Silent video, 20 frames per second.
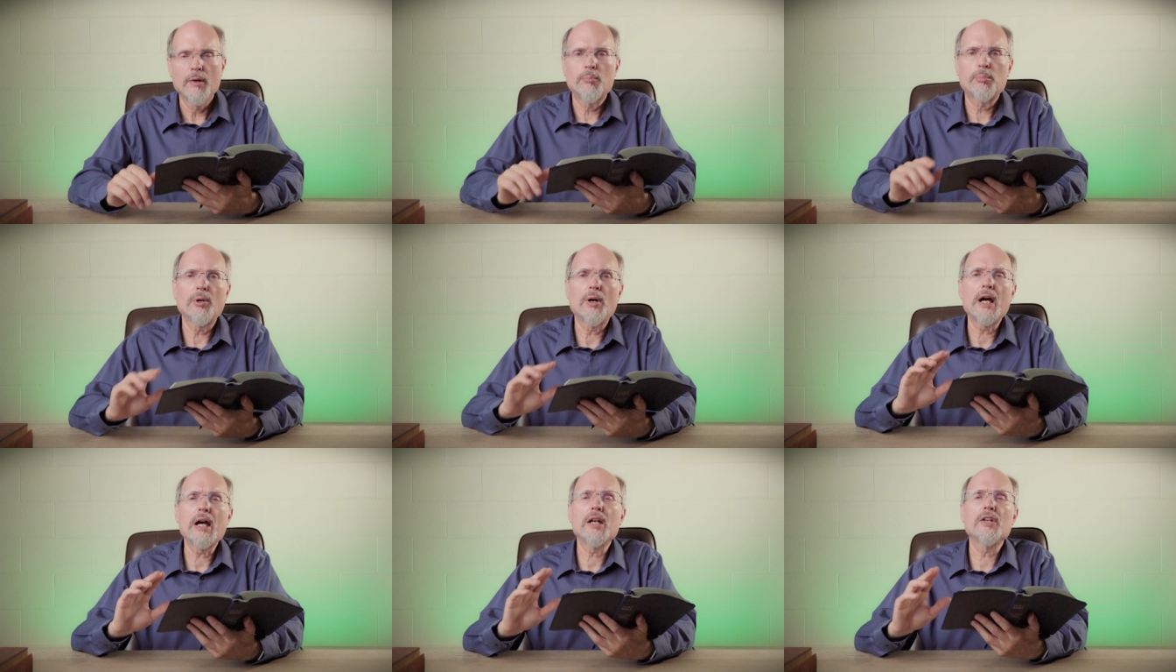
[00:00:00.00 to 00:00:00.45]

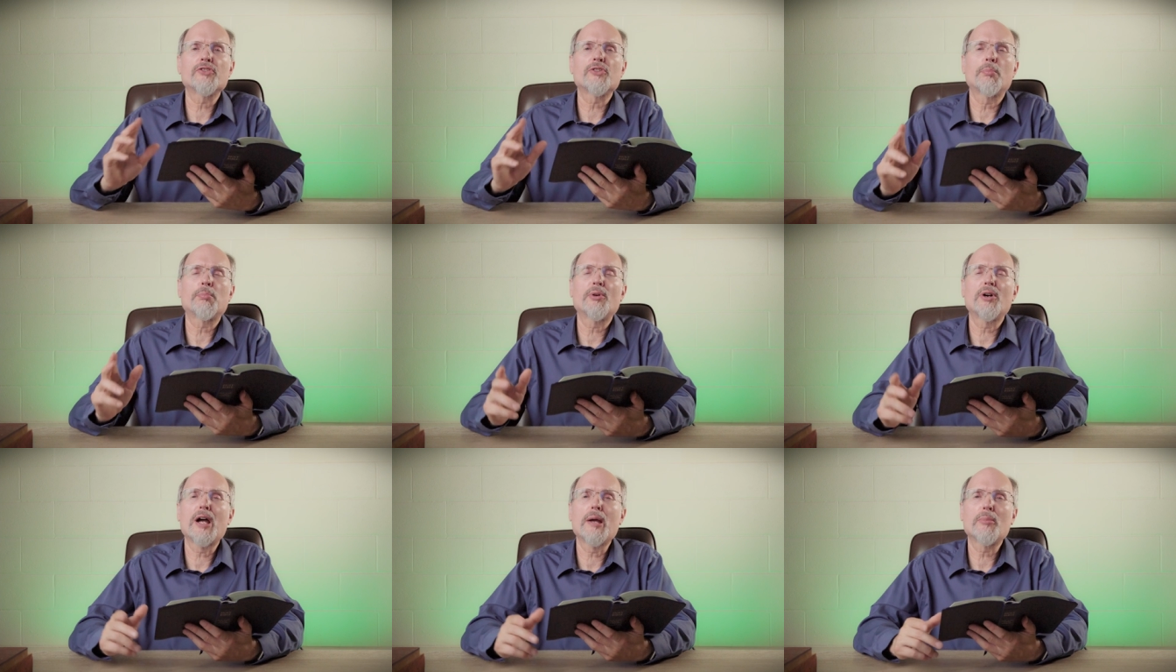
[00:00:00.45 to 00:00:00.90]
Pride is a
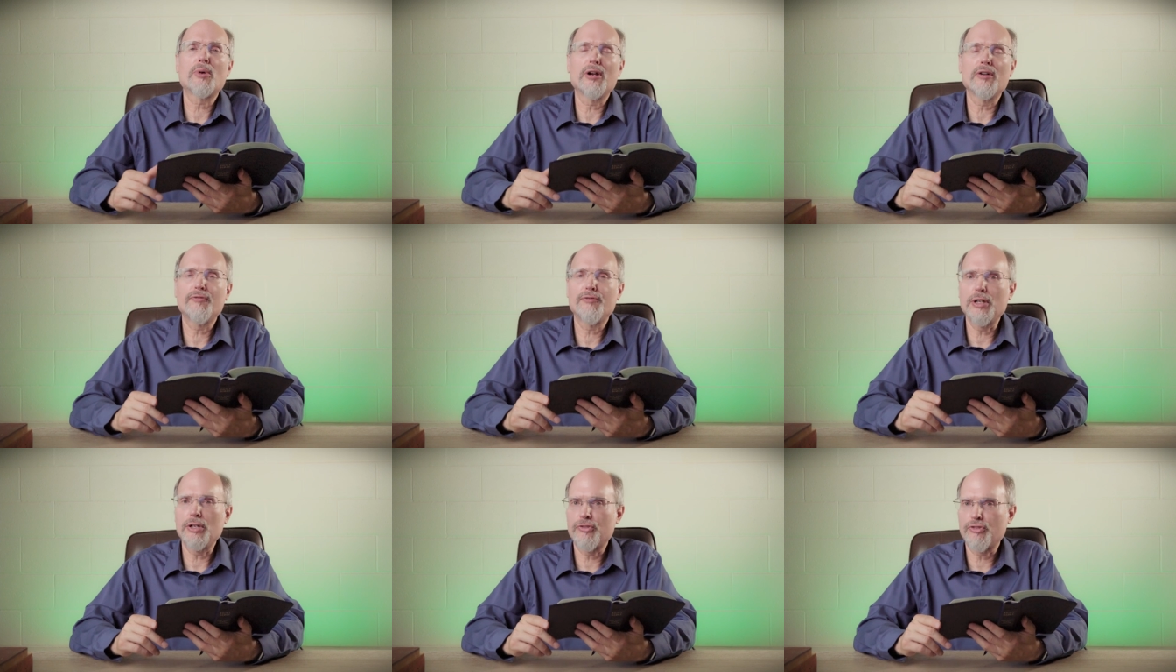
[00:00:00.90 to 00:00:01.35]
primary
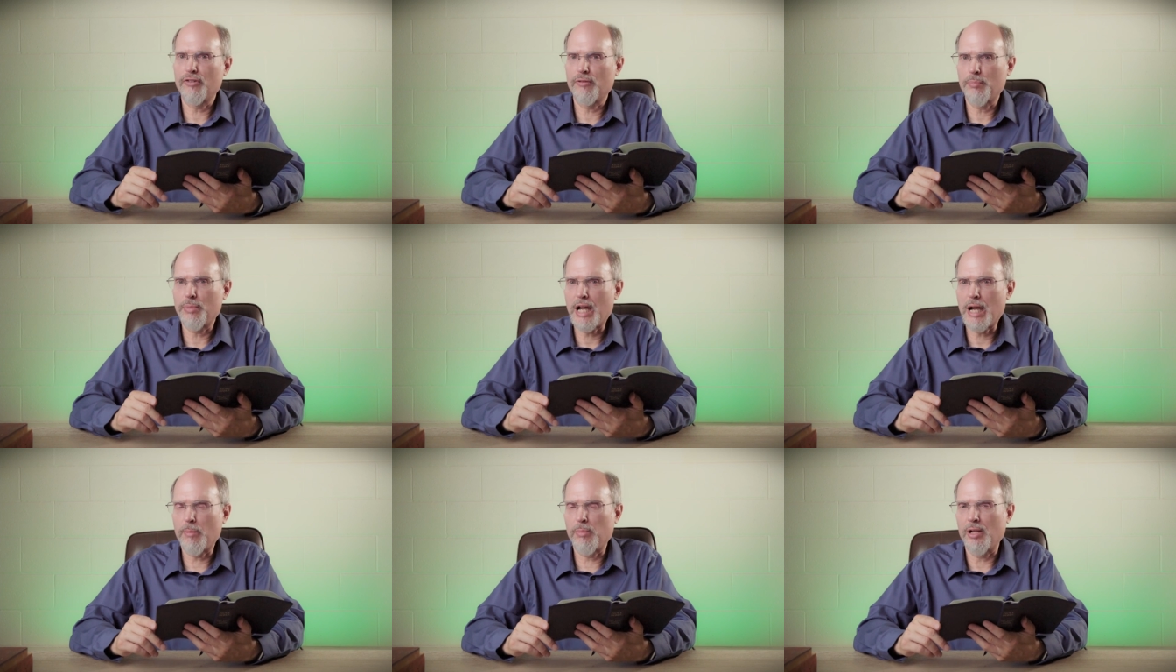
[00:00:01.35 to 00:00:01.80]
feature of
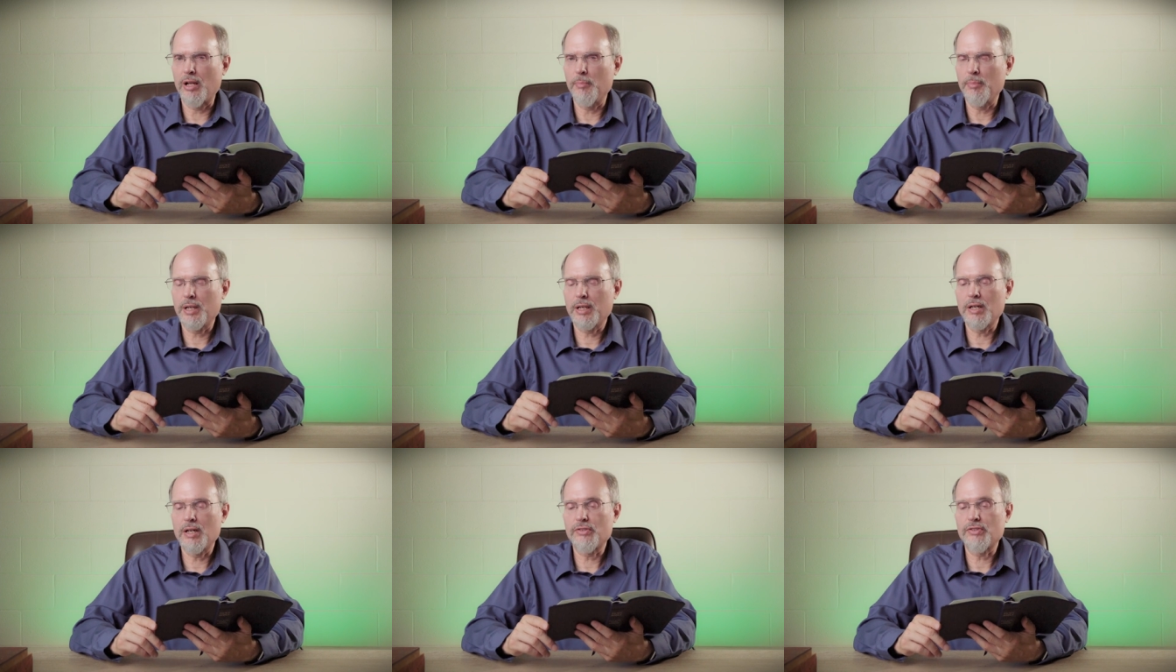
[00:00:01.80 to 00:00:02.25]
Babylon
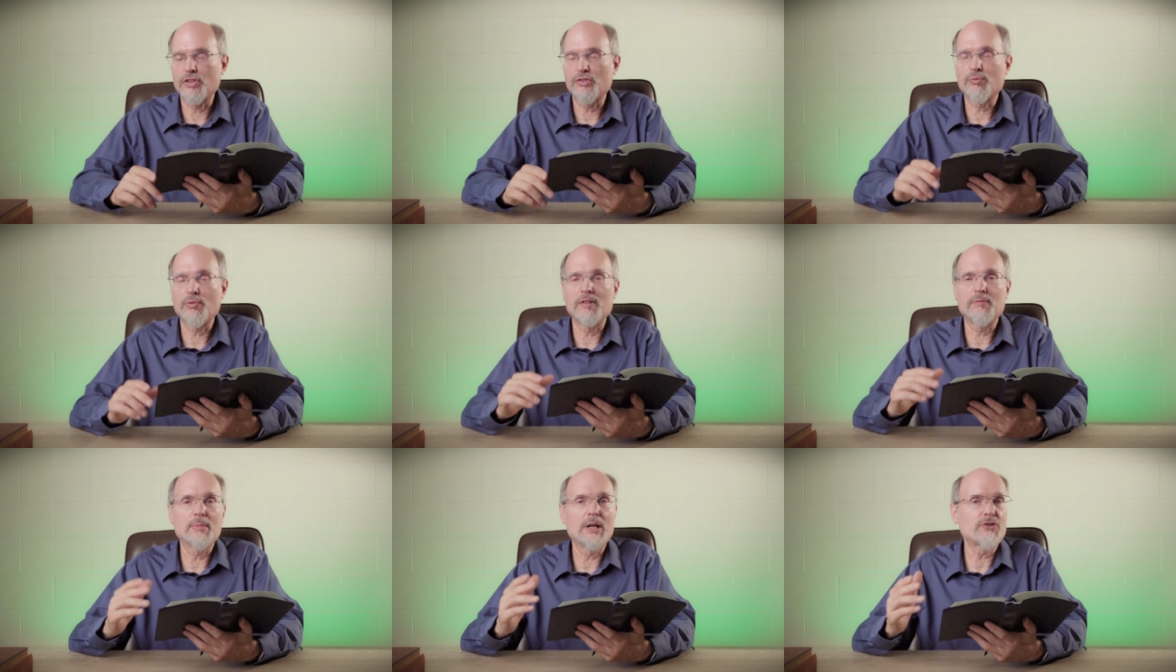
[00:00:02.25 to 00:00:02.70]
because, as
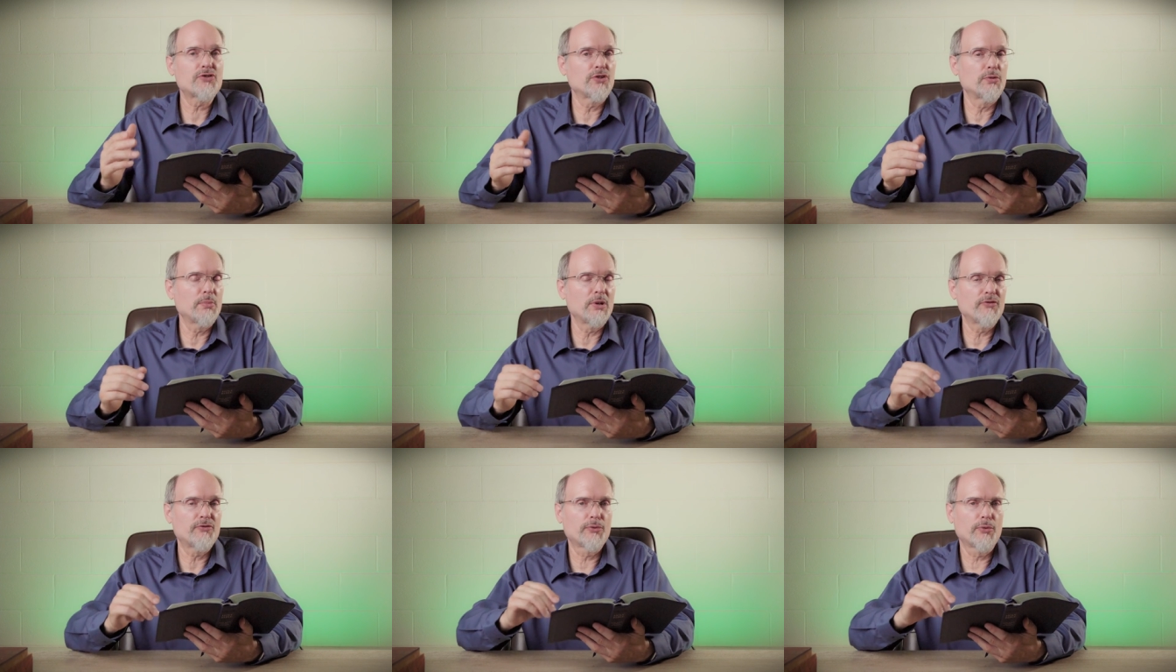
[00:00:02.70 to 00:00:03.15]
we've
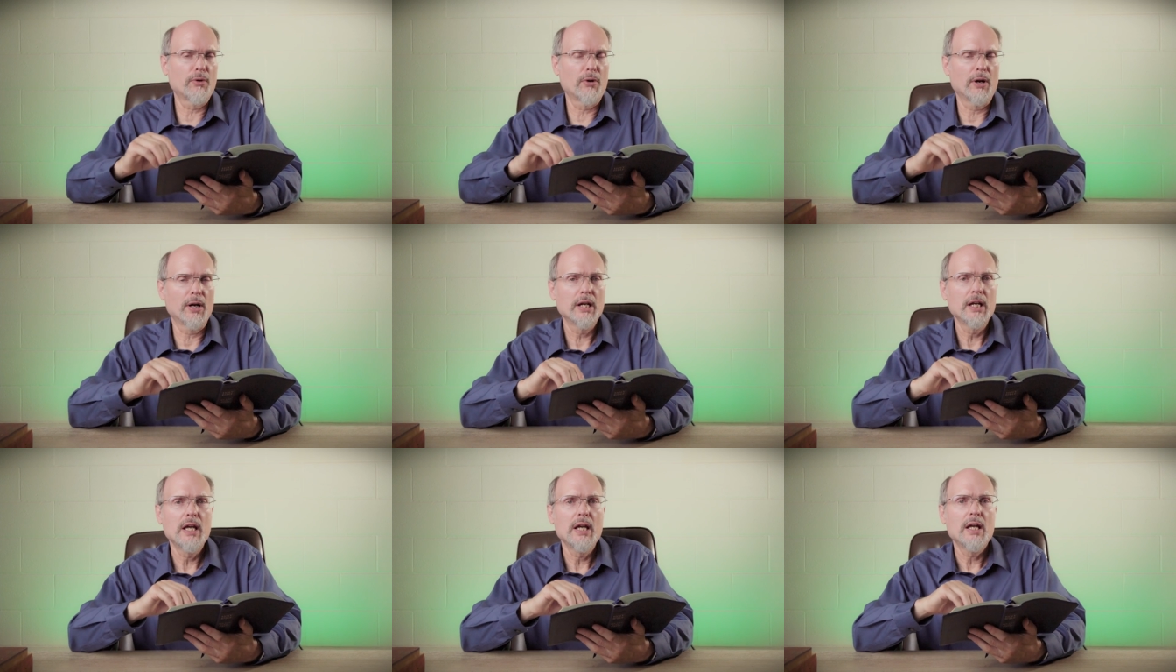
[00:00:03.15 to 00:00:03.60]
mentioned
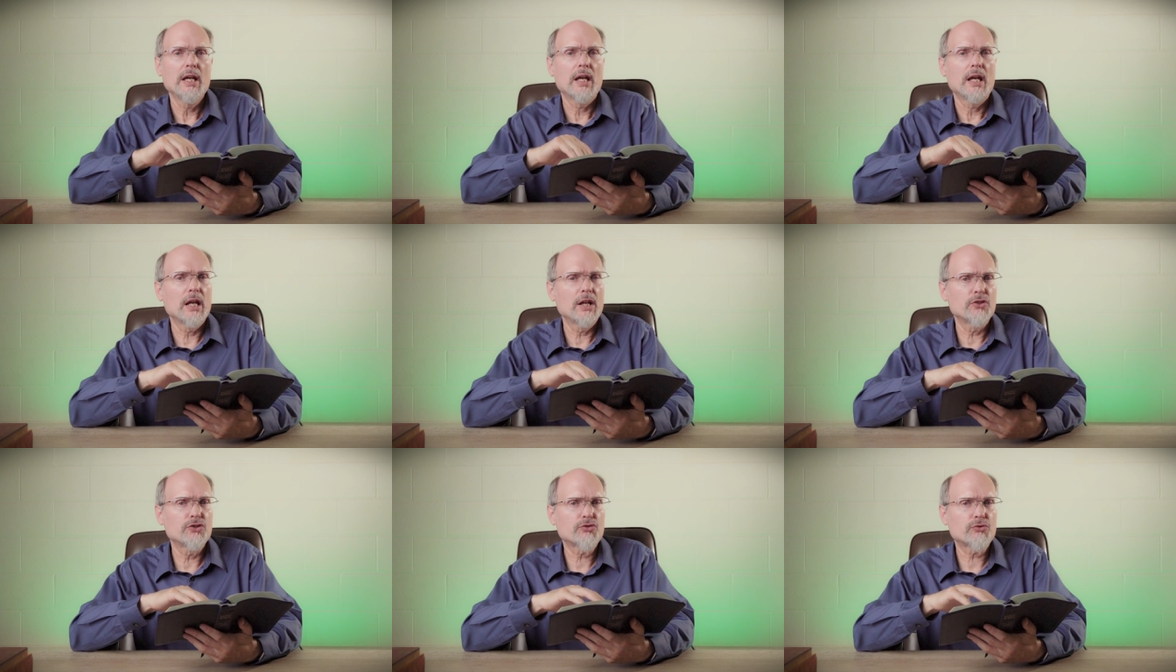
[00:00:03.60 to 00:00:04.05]
before,
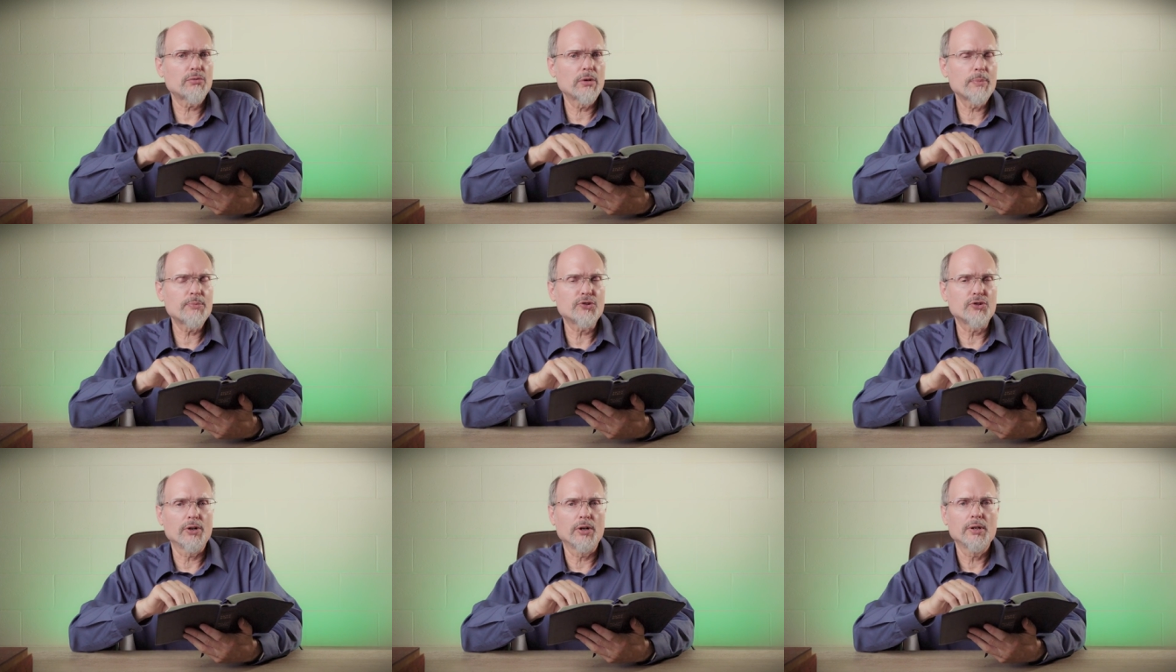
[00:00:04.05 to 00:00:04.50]
in
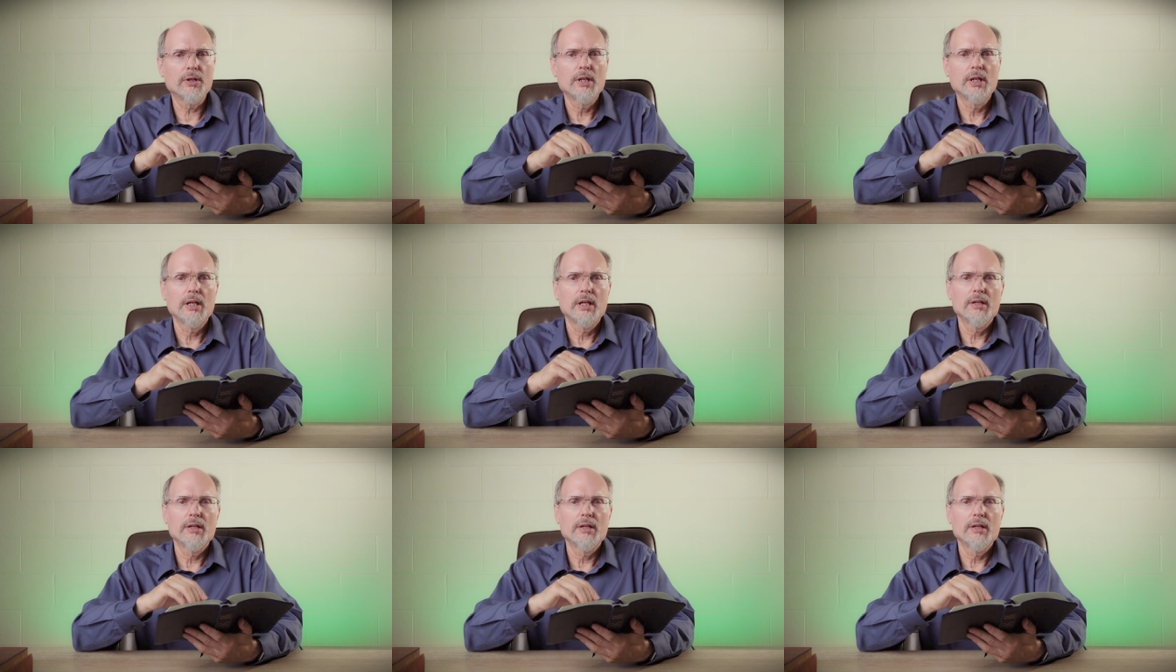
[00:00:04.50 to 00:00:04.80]
Scripture,